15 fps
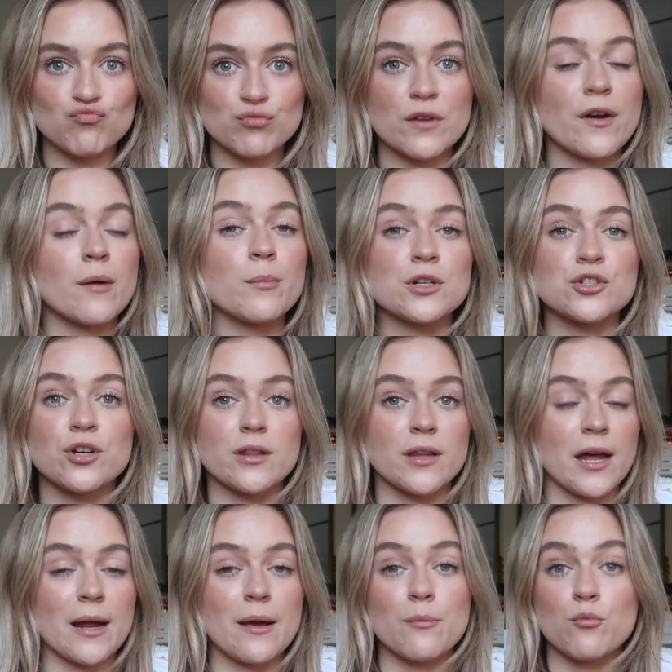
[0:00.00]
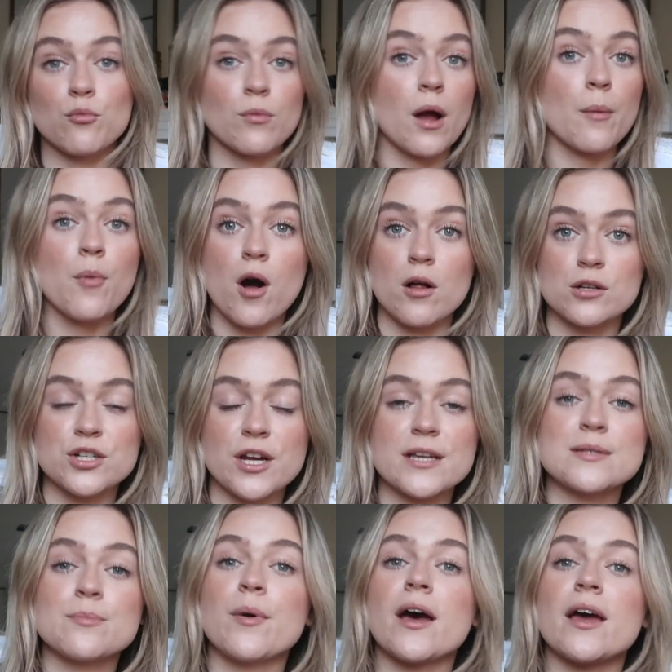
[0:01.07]
If I'm butchering that, I
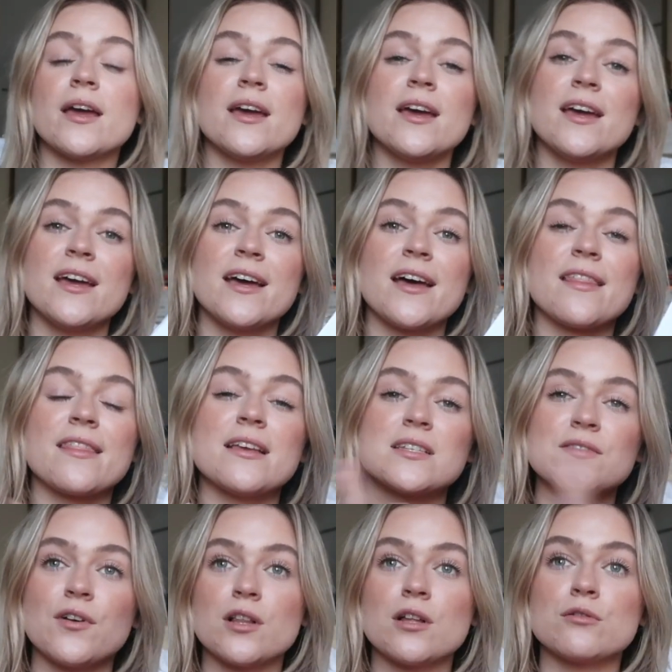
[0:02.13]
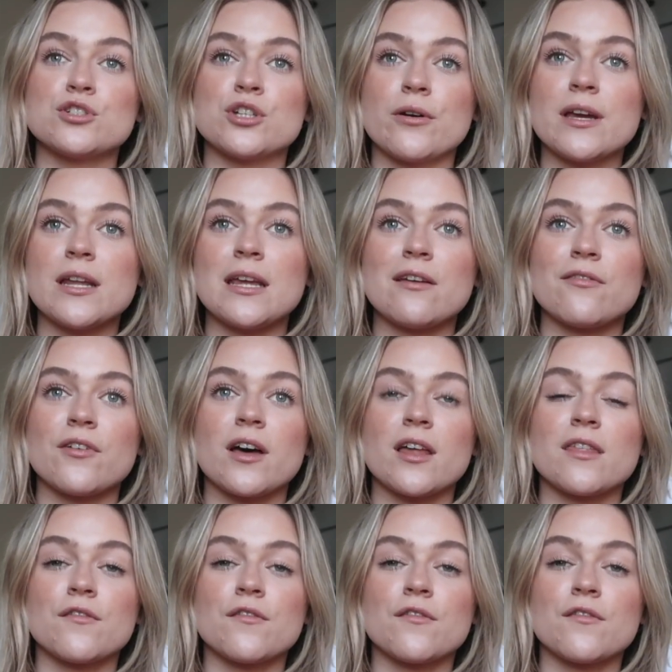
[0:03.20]
apologize, but these follow Joey and Aoife.